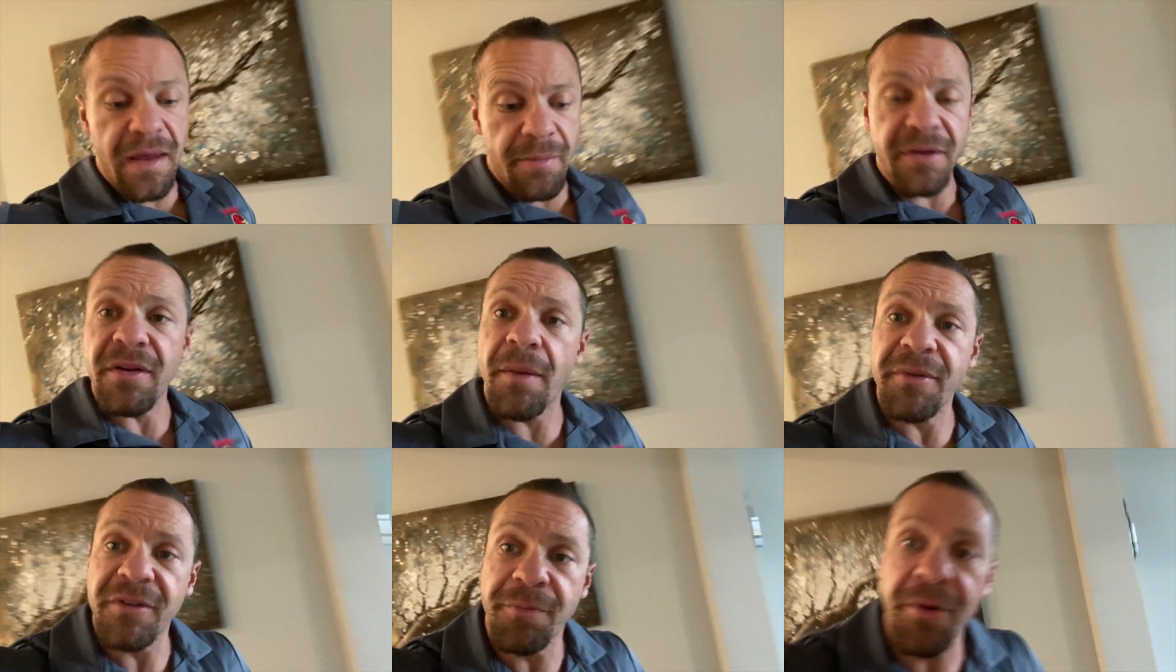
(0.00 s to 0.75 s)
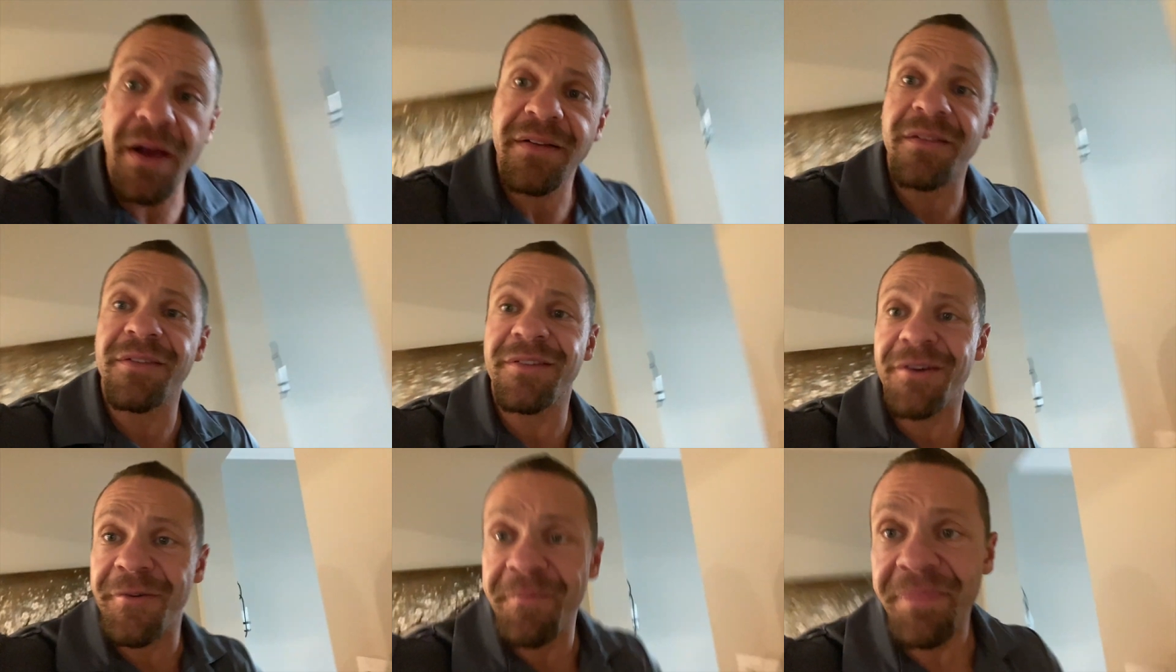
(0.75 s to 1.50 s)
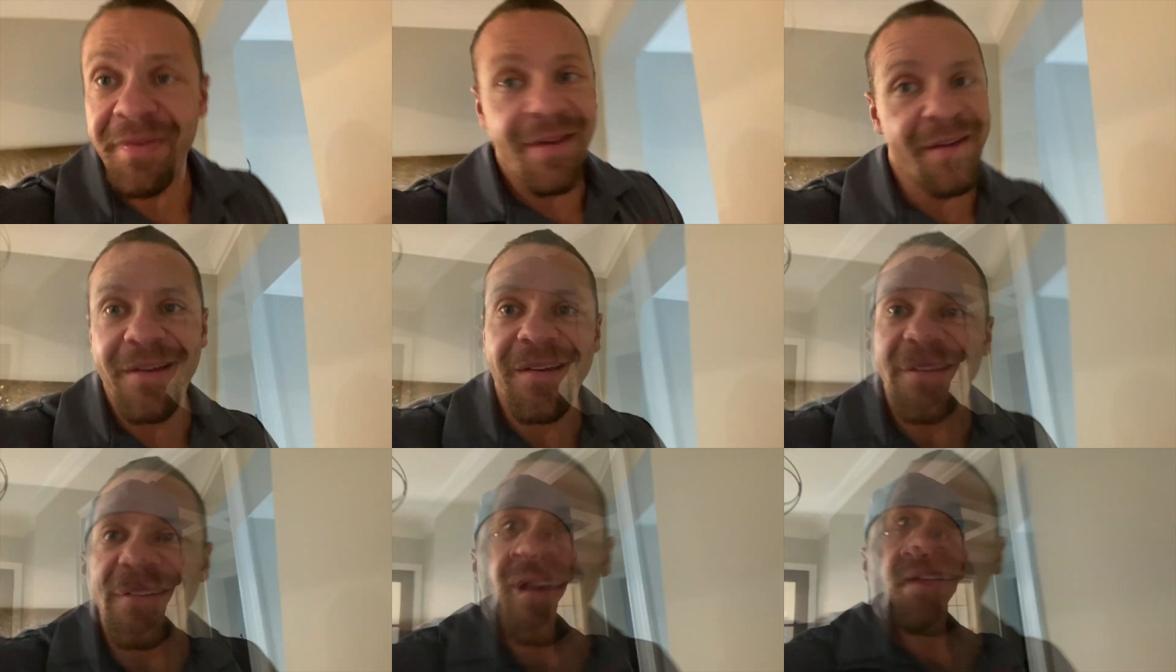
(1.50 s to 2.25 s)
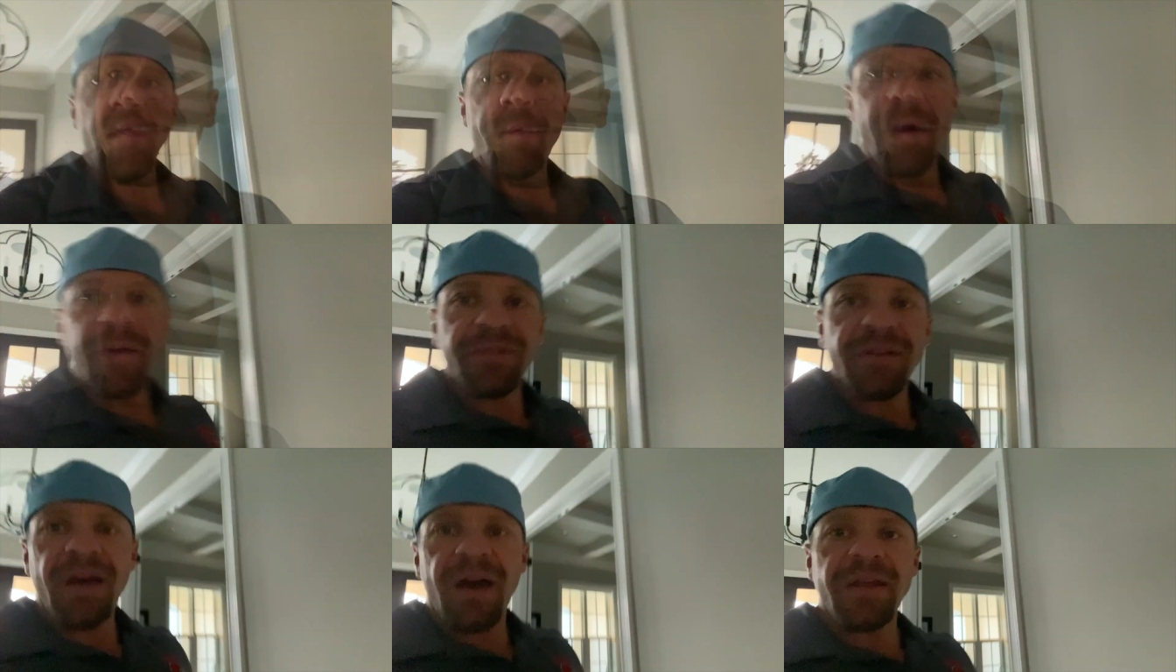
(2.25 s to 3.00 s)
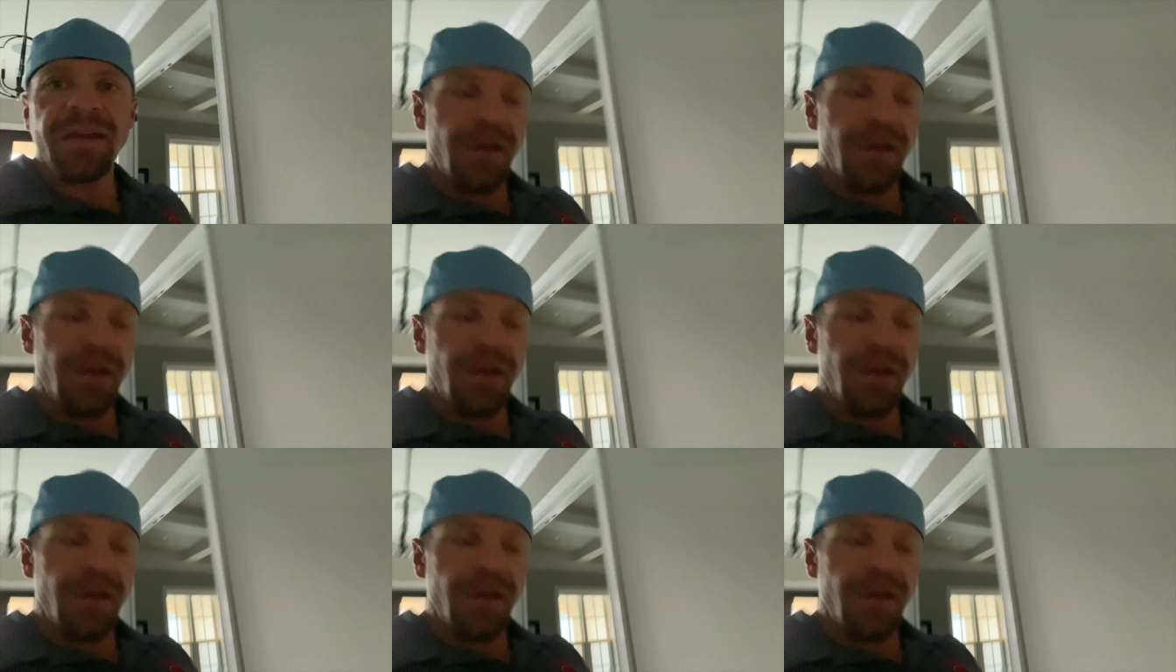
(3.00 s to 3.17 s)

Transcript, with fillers: and Thomas's practice. So we busting out of here,